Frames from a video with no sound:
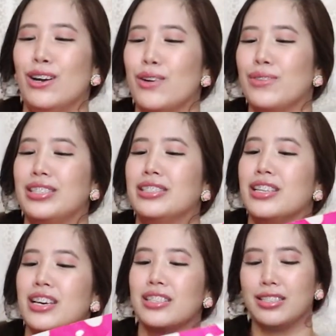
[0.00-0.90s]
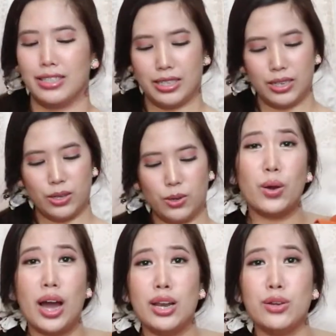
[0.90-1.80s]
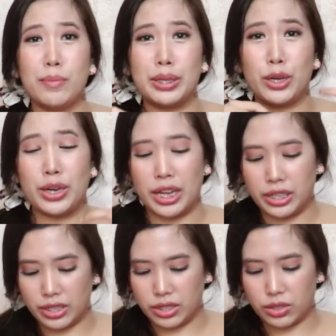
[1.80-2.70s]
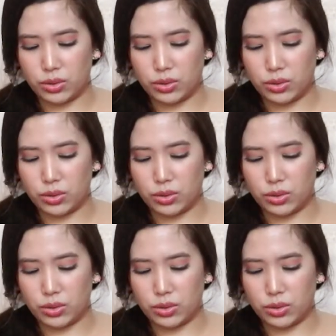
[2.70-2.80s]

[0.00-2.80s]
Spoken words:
Wait, what's this? Hello, hello, nabitaw na adreso.